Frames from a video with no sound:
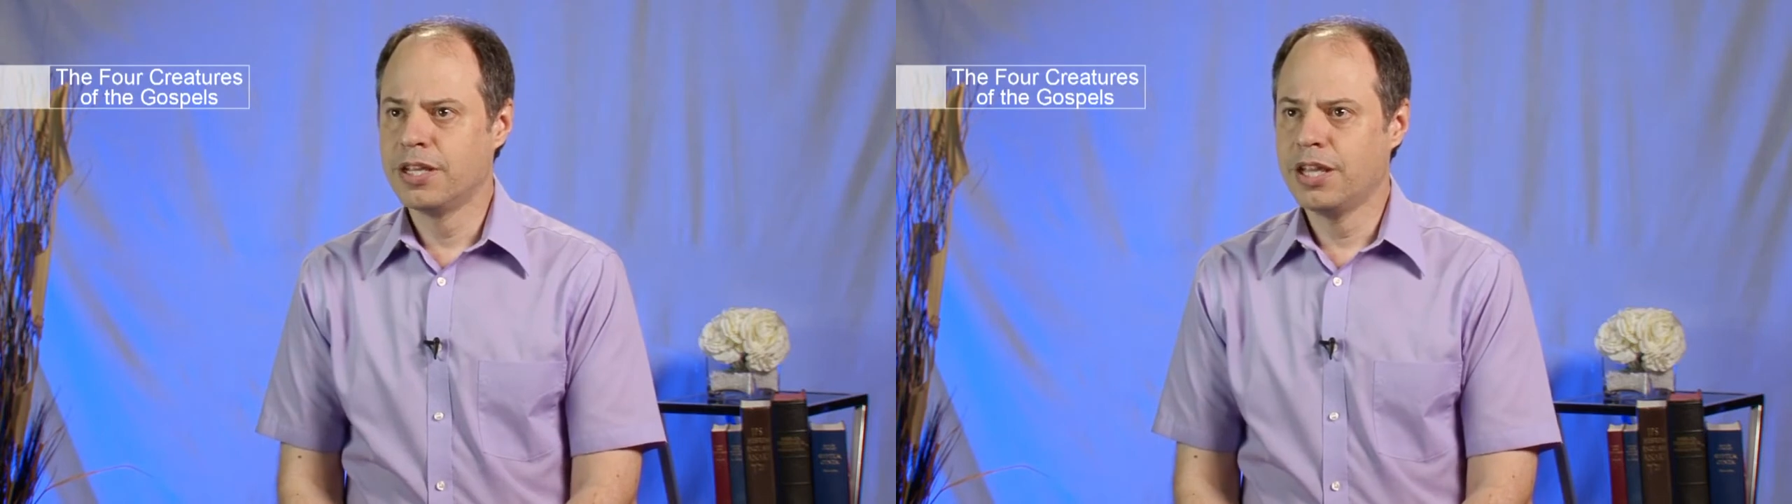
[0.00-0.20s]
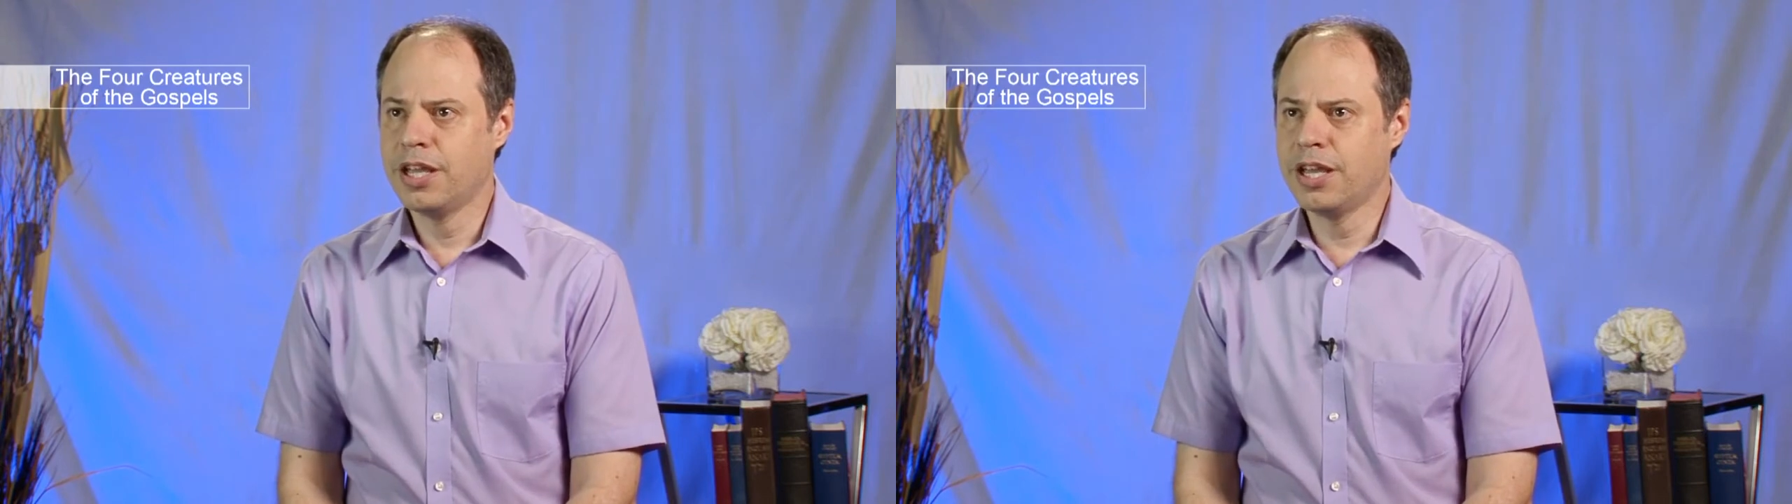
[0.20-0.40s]

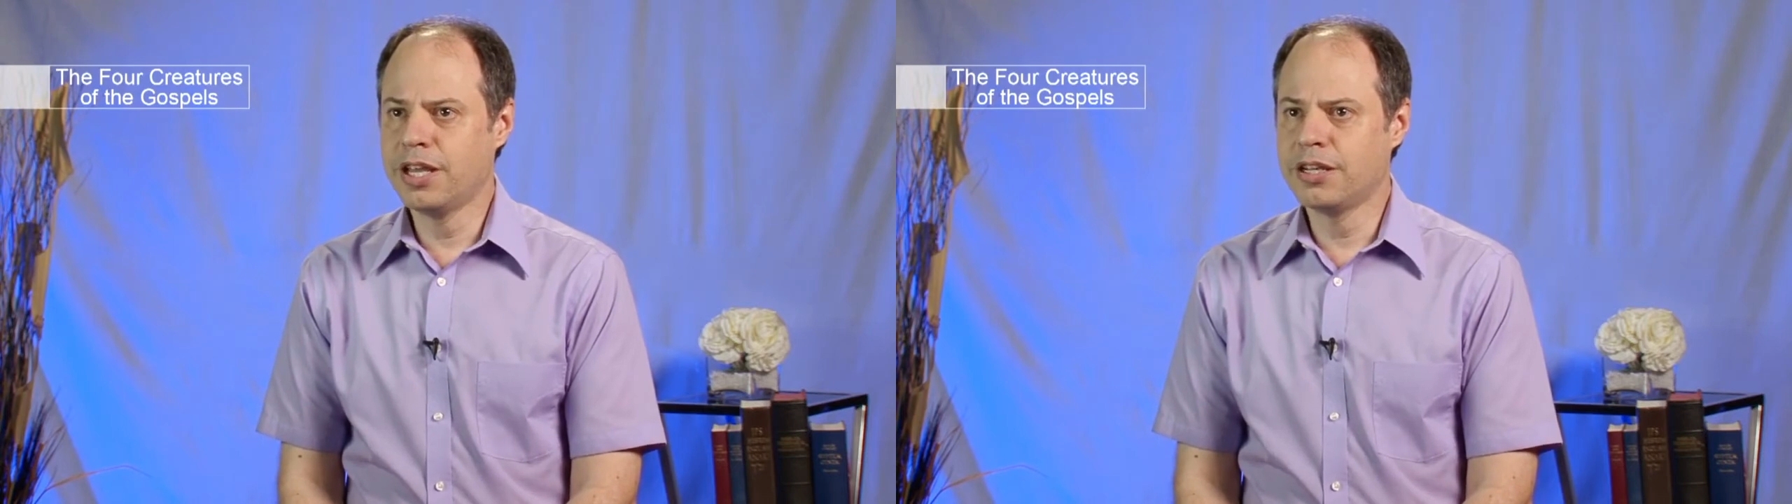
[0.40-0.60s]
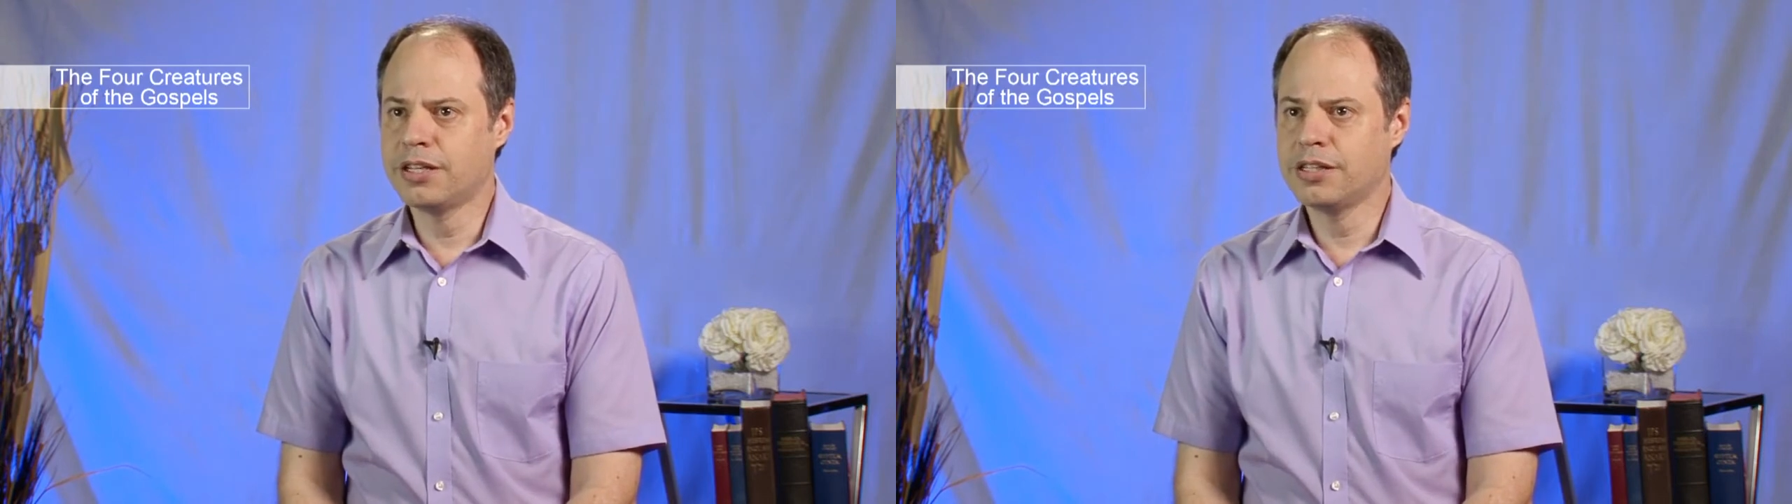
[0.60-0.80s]

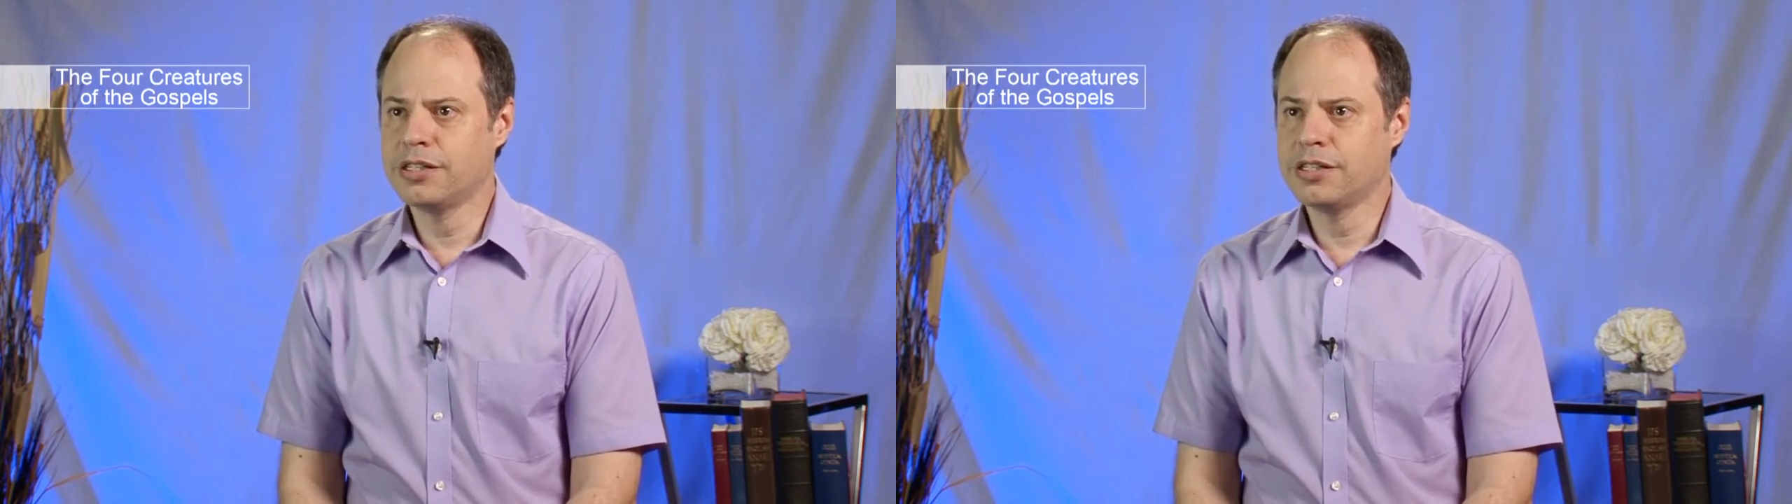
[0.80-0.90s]
And